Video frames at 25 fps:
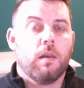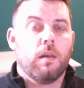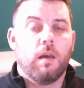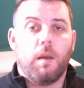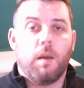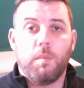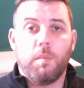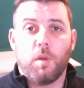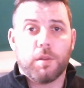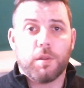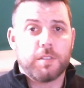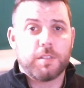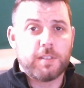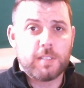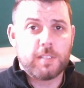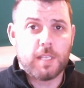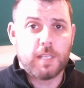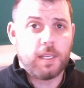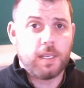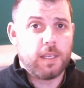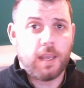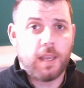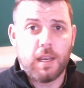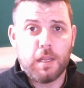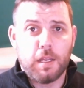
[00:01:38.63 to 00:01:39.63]
I'm not
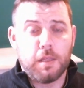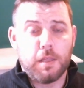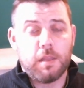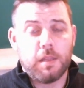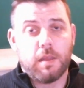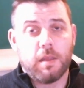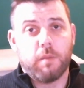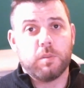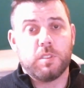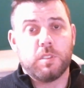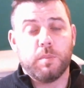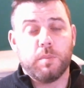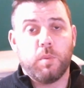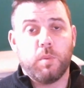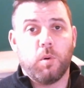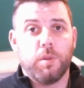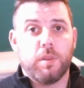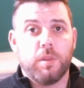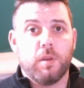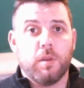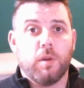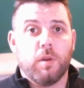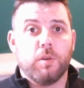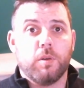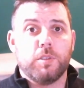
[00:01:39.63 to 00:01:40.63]
seeing anything that would support
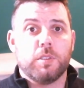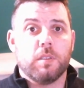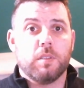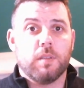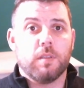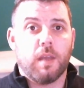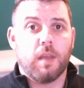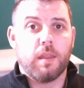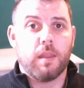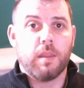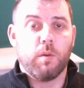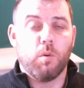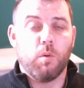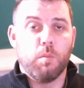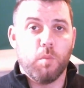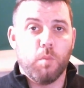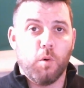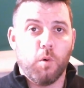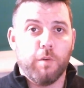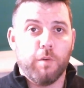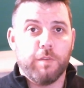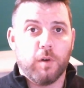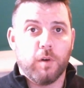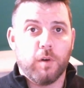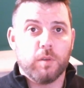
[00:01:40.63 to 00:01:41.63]
the notion that there were
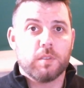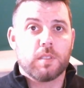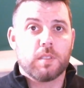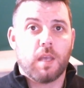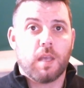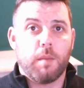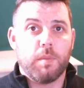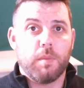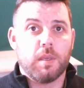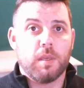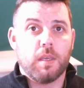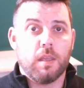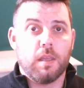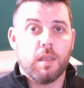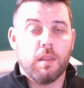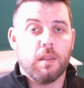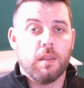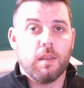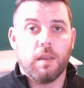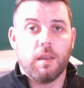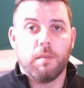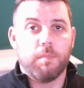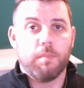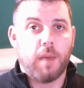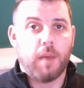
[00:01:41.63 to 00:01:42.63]
more votes coming in
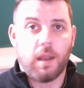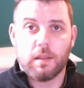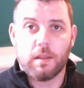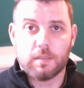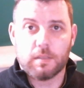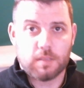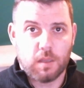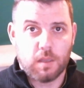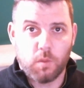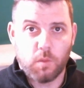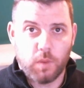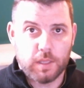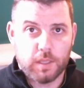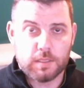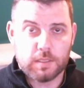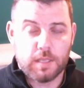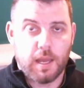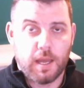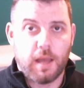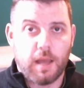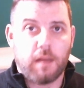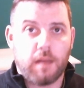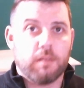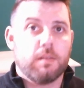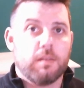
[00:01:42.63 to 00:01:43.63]
than ballots that went
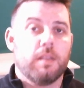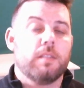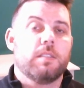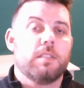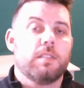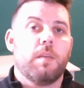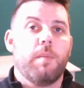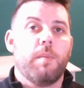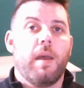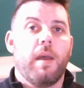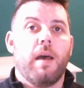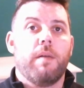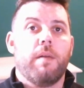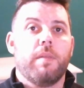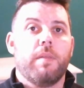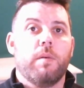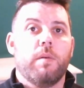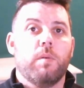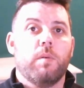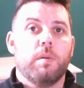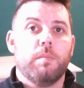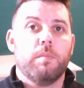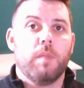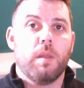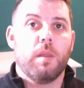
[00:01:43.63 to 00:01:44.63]
out, that somehow there
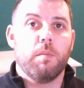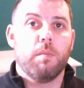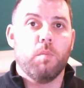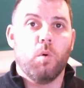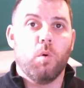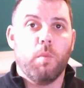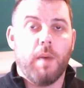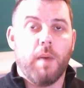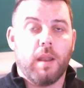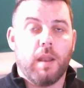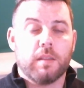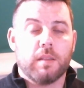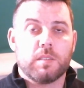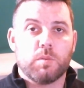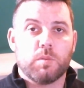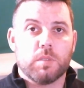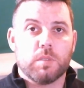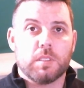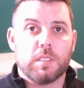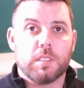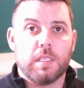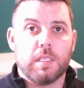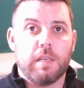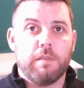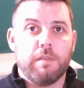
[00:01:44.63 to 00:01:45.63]
were more ballots
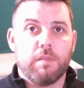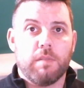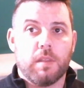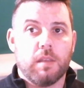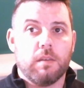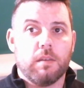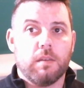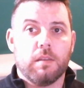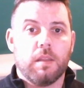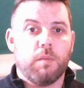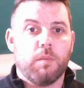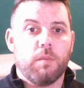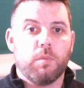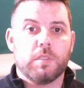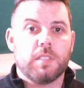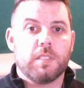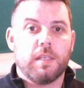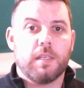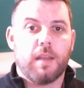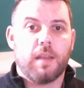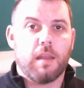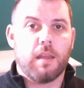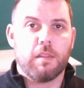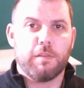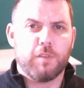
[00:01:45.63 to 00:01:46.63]
received than were
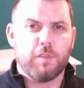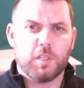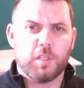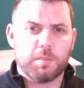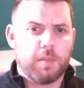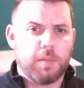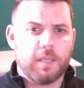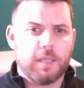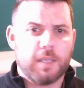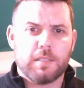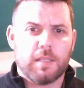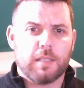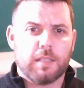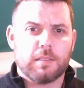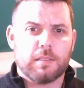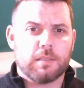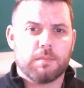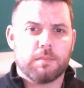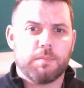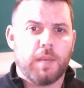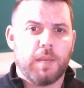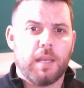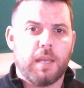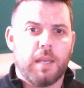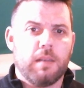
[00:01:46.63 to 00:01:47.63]
sent out in the first place. That's
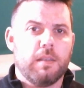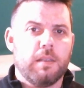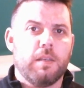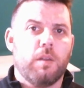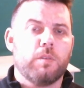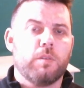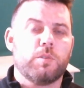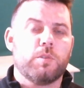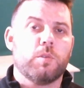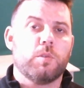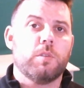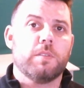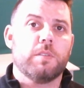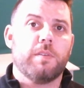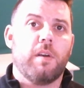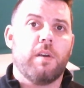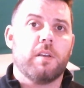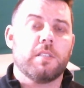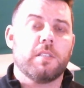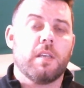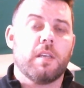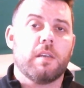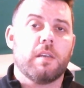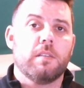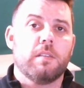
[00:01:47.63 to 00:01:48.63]
patently not true as far
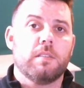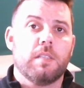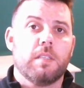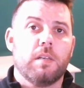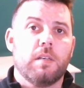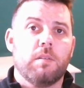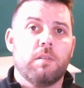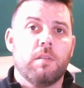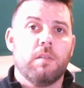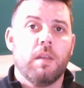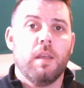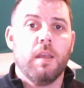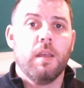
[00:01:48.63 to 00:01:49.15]
as I can tell.